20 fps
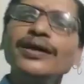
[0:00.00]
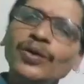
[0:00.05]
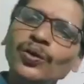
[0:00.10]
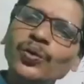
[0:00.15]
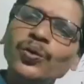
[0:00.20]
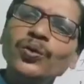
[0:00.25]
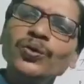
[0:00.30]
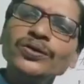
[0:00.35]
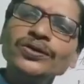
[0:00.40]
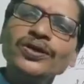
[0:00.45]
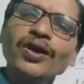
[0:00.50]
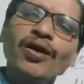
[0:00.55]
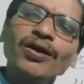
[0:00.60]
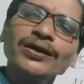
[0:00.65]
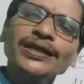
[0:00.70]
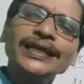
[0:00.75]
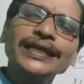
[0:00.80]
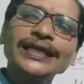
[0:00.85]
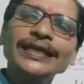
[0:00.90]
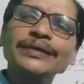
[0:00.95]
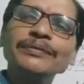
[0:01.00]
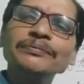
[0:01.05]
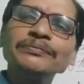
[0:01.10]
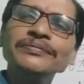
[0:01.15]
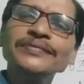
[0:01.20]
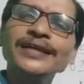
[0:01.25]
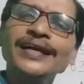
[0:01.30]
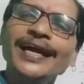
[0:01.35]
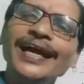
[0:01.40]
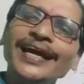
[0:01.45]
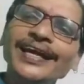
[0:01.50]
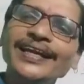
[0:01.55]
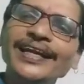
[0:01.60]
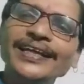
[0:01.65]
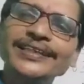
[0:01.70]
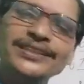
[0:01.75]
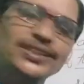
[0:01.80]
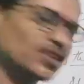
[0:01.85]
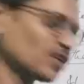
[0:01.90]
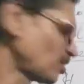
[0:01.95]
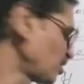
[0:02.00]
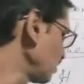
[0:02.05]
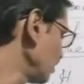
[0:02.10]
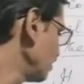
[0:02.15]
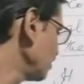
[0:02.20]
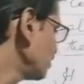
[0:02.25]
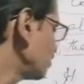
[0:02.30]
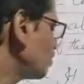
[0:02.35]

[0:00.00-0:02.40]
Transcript: Who taught him a lesson?